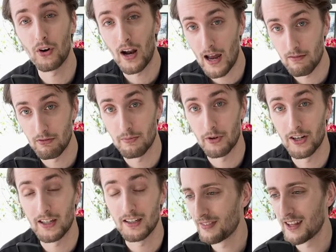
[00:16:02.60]
for
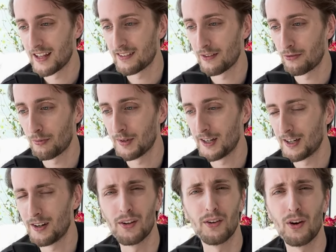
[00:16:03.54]
everybody. That's it for me
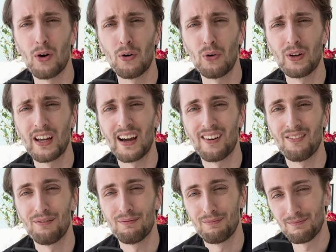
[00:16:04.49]
here. And oh, yeah,
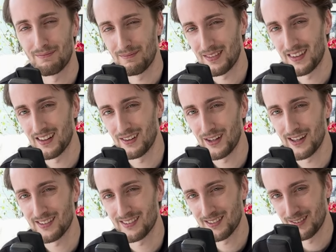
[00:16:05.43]
the
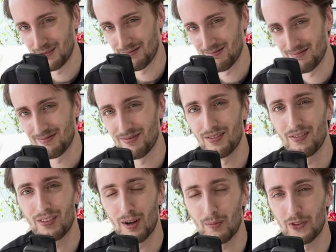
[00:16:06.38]
list
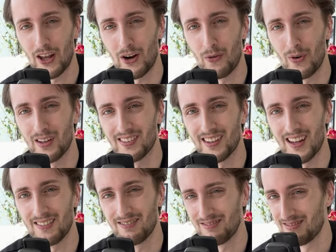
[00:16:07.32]
comes out on Wednesday.